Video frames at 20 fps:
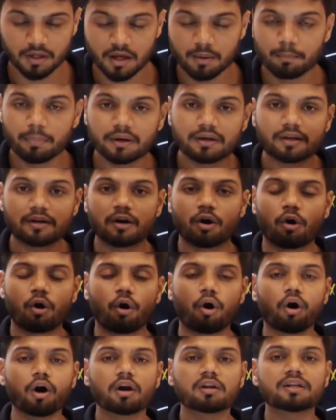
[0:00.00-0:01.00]
But
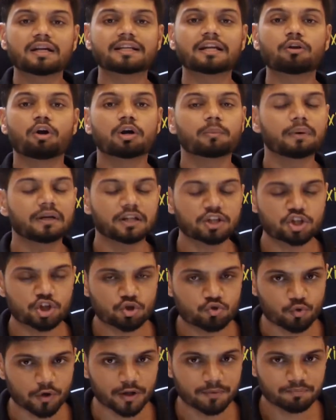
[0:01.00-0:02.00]
all of that will not be teaching
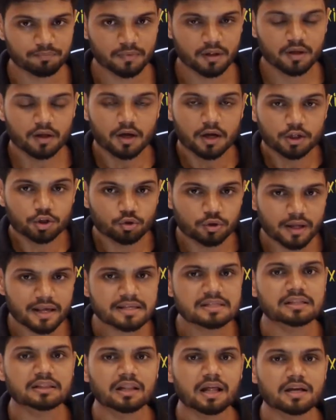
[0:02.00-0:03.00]
today. Today's
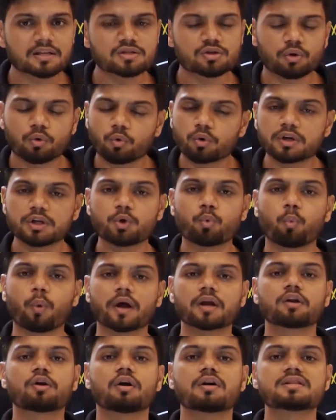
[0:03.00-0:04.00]
class, only
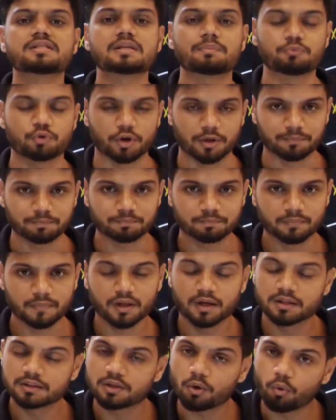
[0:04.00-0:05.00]
one concept today.
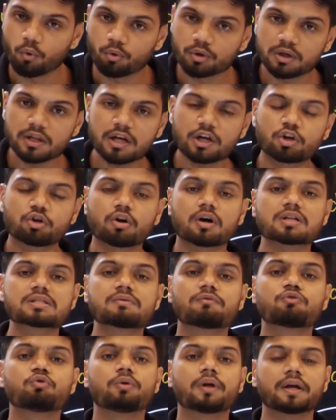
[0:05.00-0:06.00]
The only
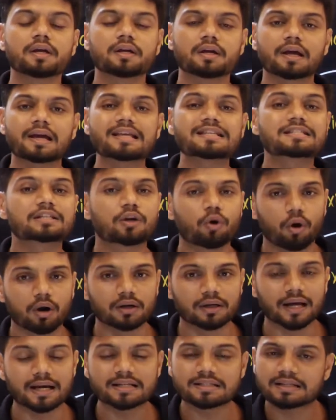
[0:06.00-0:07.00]
concept today is called
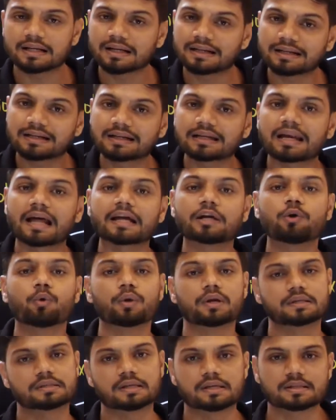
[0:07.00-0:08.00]
as
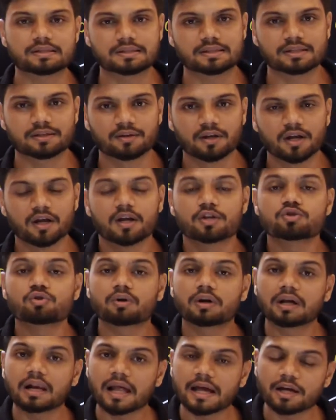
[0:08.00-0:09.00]
glycolysis. So
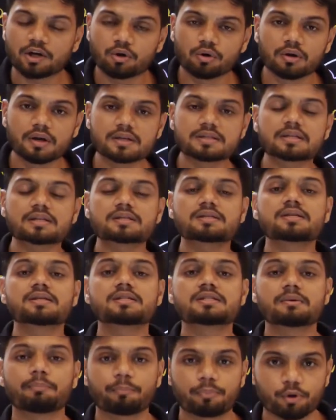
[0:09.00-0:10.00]
glycolysis is
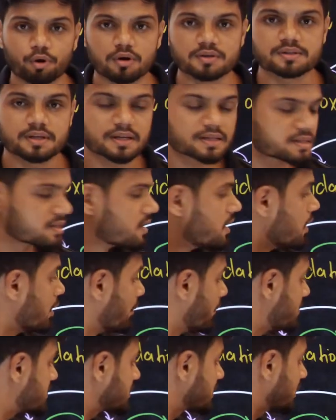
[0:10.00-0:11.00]
a process
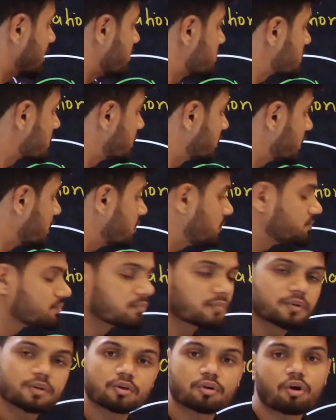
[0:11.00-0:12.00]
which comes under
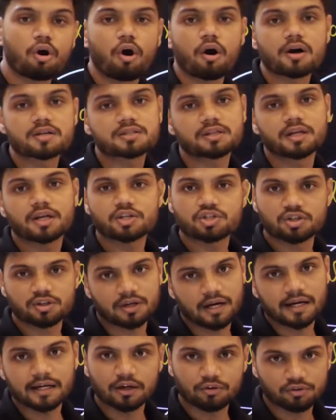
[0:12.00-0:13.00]
your oxidation
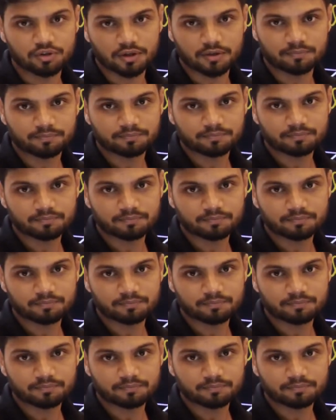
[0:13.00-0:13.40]
right now here.